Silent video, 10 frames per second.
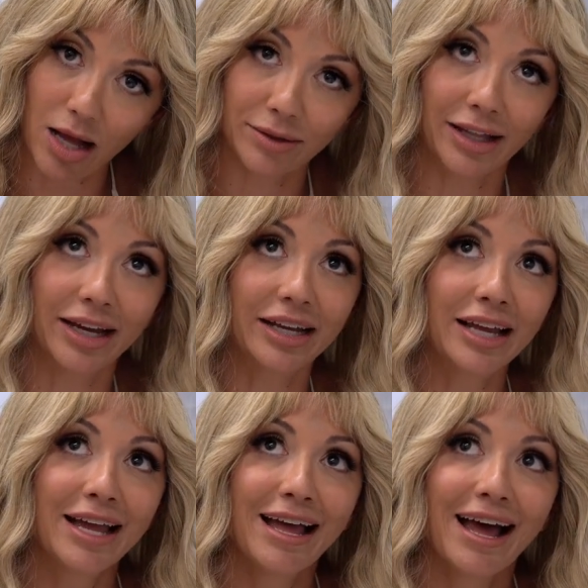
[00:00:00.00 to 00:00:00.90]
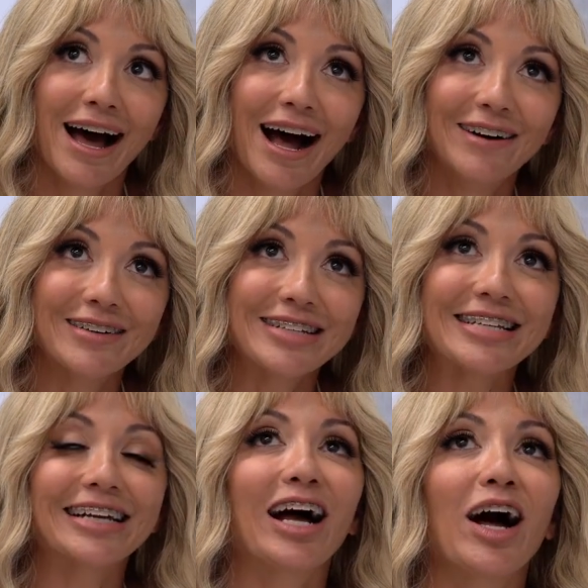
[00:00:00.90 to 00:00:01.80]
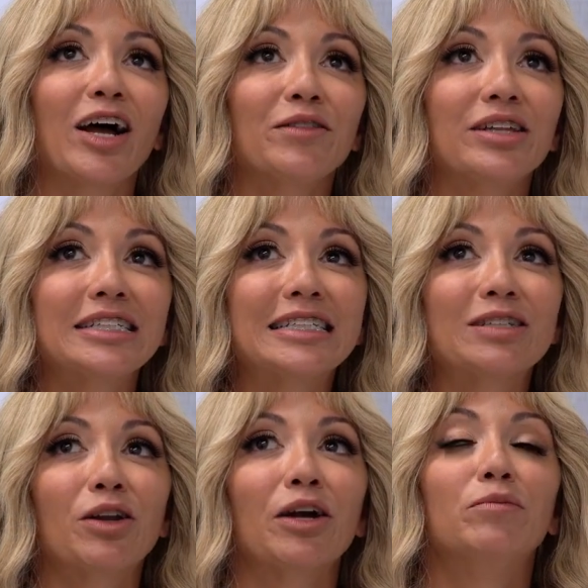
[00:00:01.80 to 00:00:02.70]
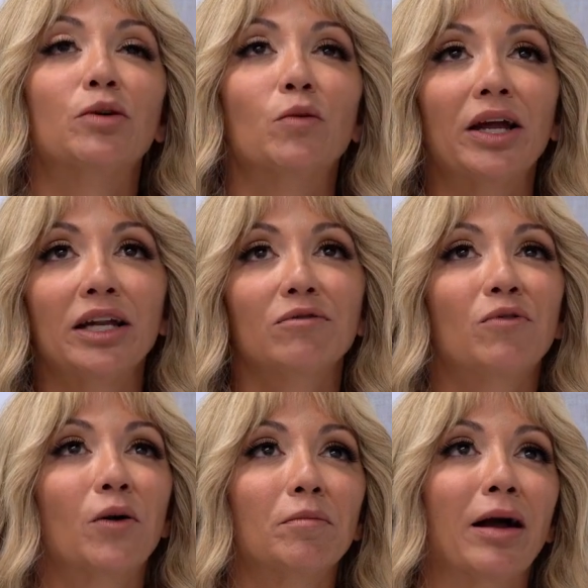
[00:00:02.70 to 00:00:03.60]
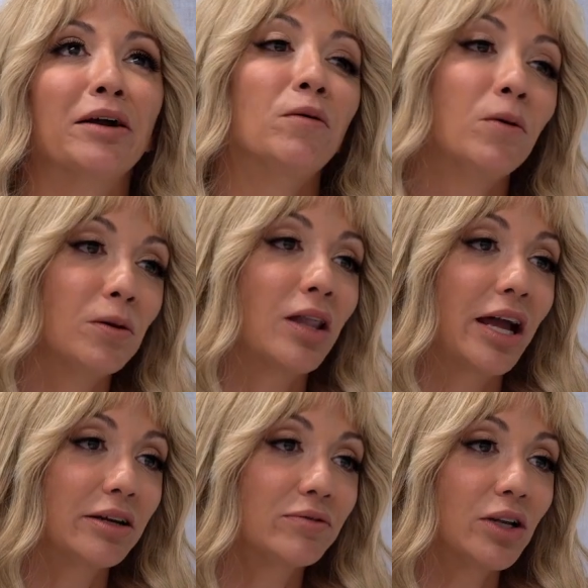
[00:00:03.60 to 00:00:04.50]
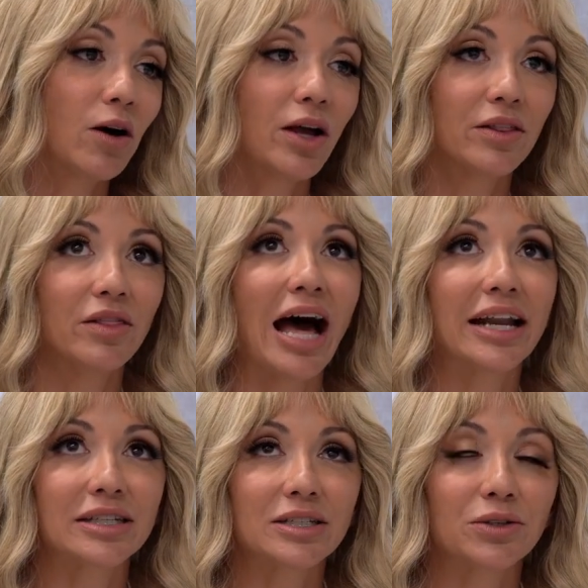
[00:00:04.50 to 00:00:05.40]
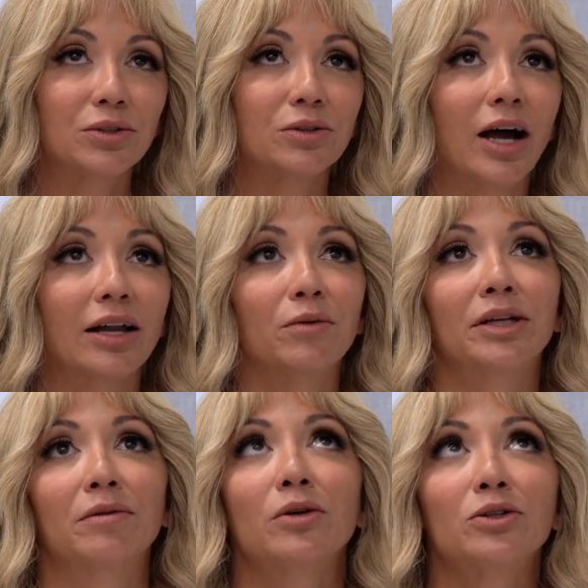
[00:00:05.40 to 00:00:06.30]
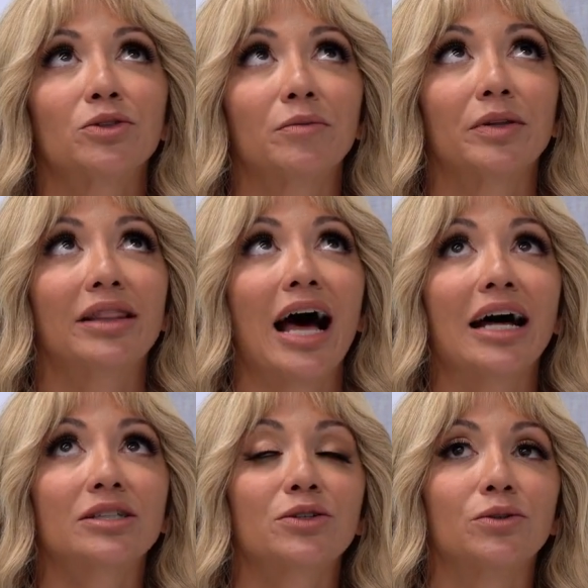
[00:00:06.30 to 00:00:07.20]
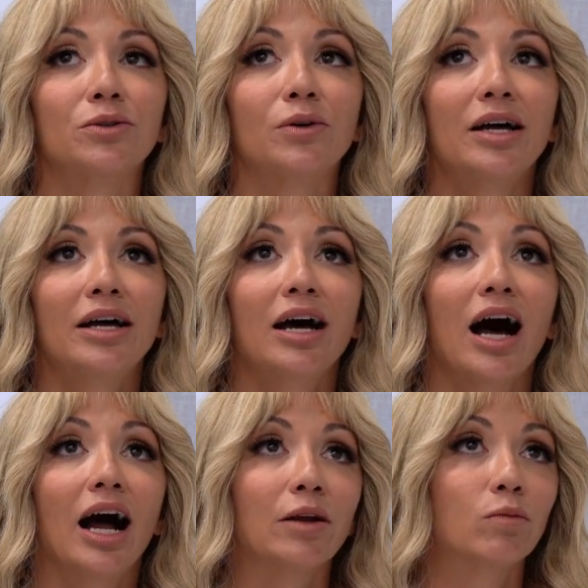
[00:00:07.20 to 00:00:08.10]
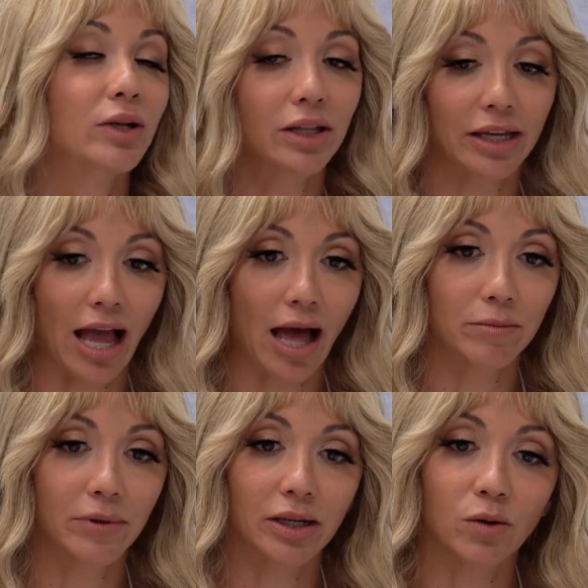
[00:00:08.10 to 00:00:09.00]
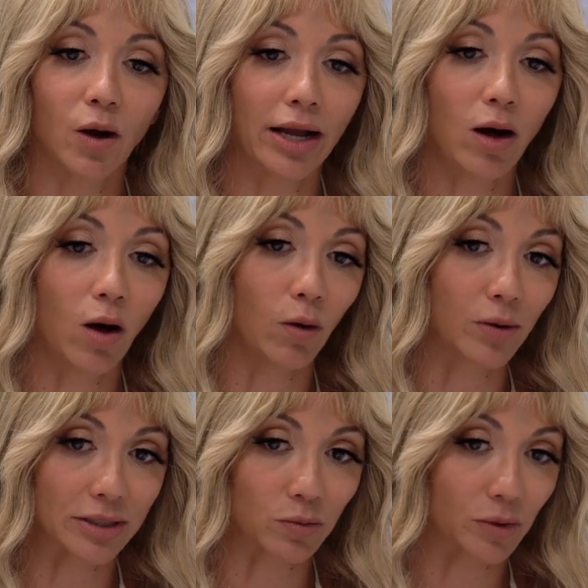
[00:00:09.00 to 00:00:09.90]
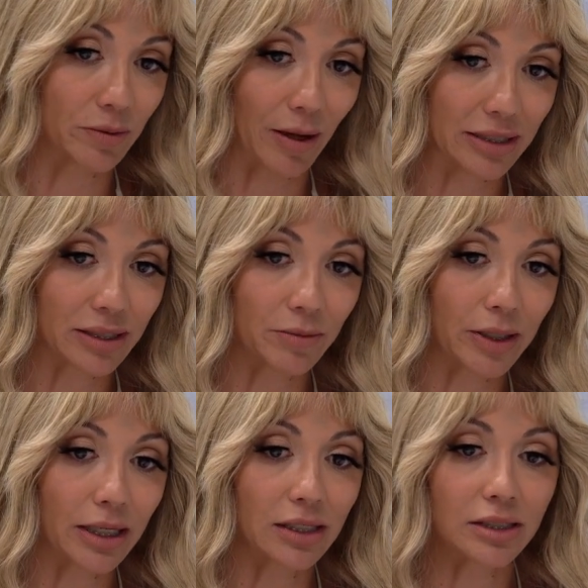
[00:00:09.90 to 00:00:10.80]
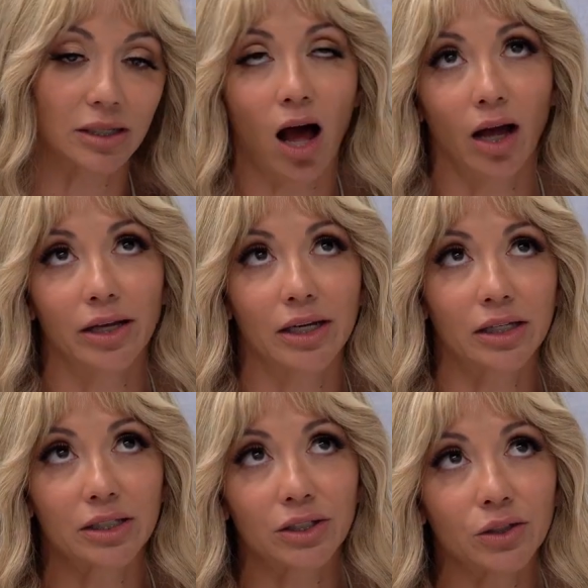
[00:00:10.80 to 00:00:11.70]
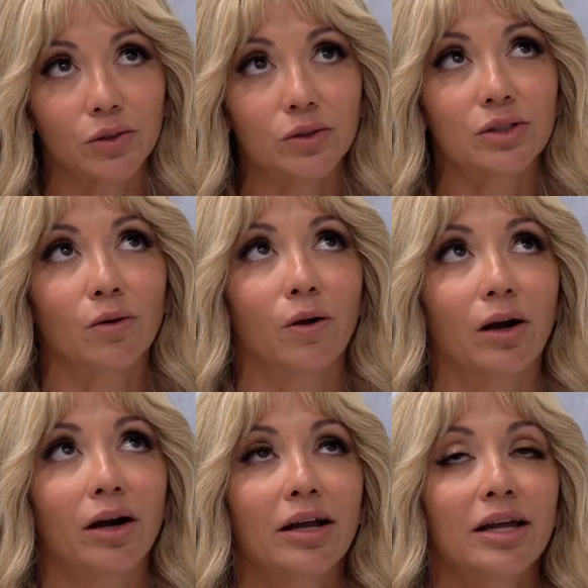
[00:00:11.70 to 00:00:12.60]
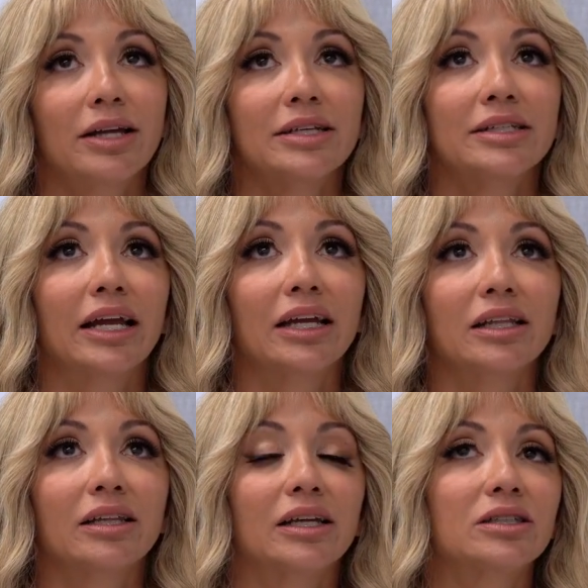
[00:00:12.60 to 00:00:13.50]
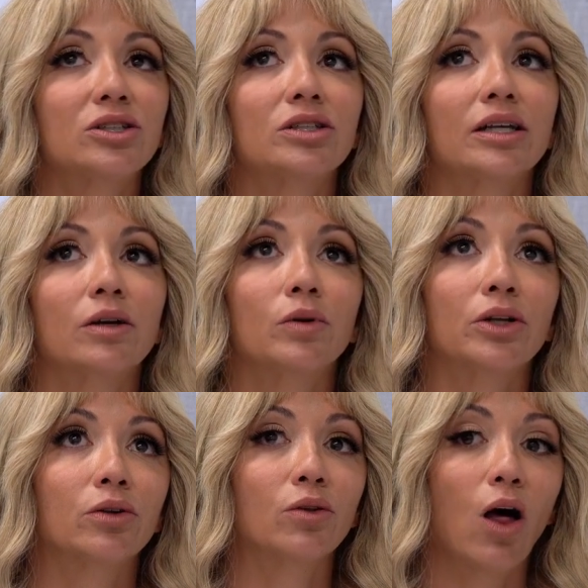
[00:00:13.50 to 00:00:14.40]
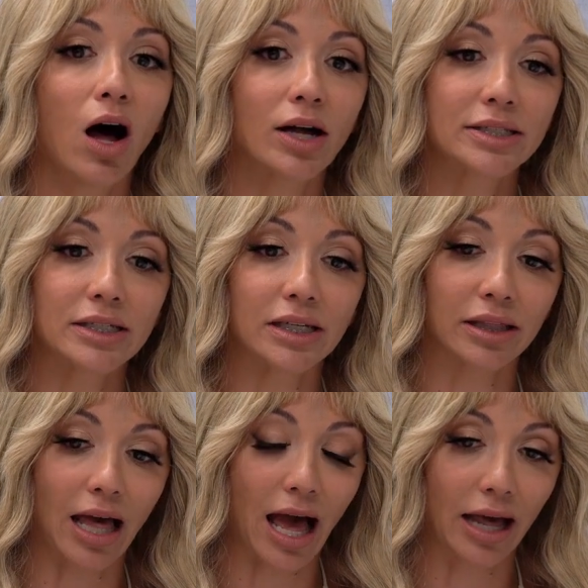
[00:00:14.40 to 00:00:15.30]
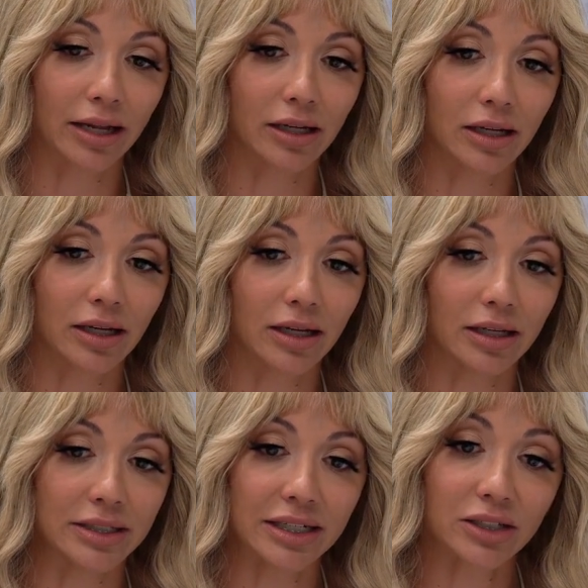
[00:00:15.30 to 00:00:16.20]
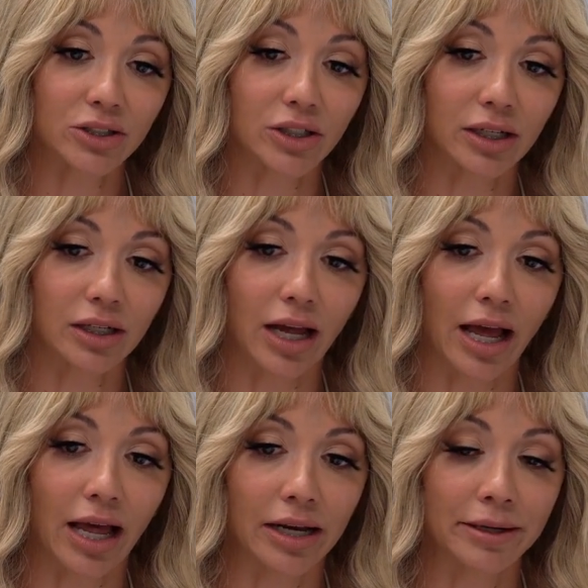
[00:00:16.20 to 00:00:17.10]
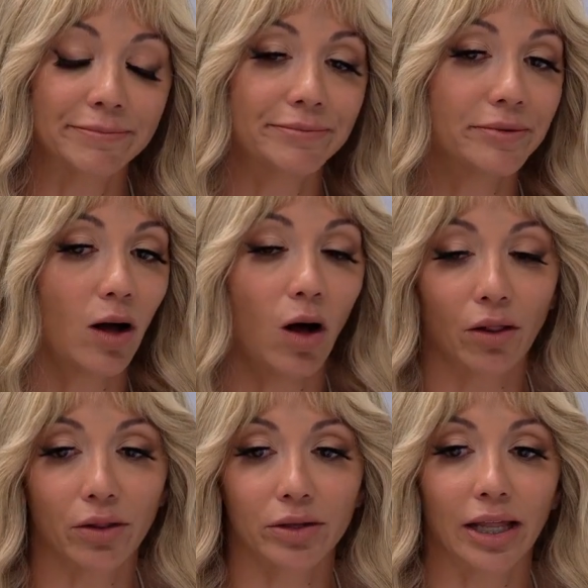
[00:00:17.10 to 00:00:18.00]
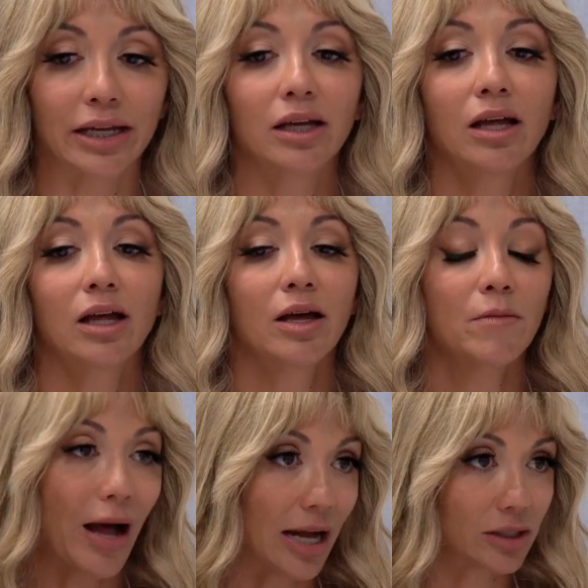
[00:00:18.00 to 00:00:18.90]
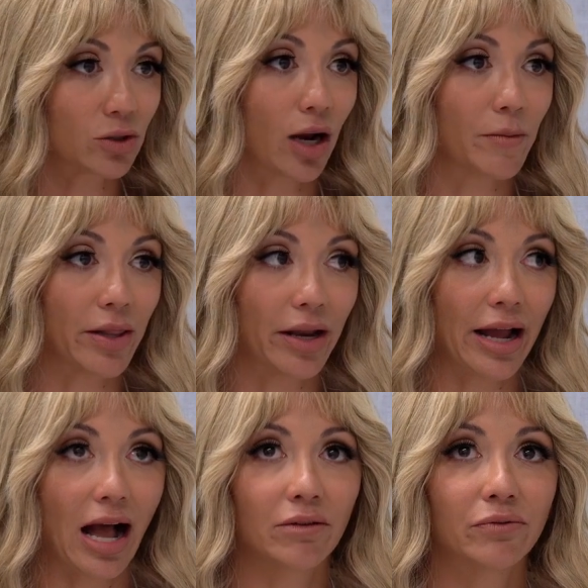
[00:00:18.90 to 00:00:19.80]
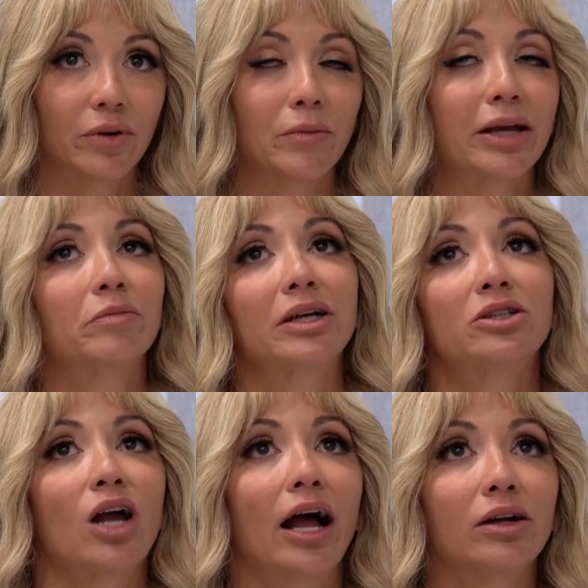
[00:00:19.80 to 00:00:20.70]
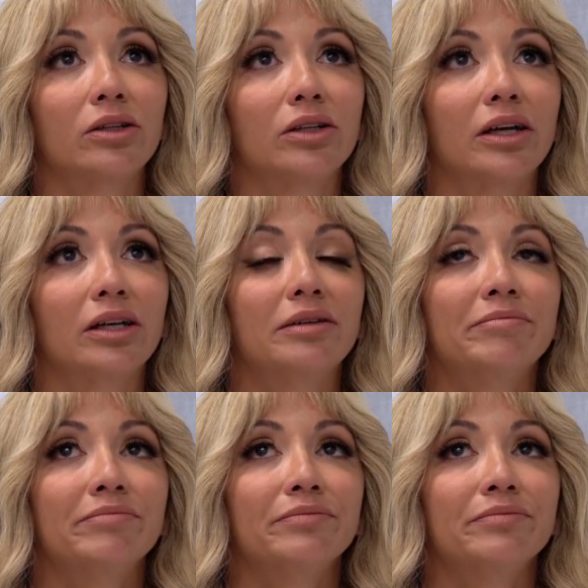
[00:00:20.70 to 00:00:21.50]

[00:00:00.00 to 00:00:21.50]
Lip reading: like, I was like, this is what I've been waiting for my whole life, and that is who, I don't want to get emotional, but that's who I really am and who I always was meant to be. And it's not an excuse or saying anything. It's just like when you're lost in that addiction and all the like past trauma that I have from like my childhood,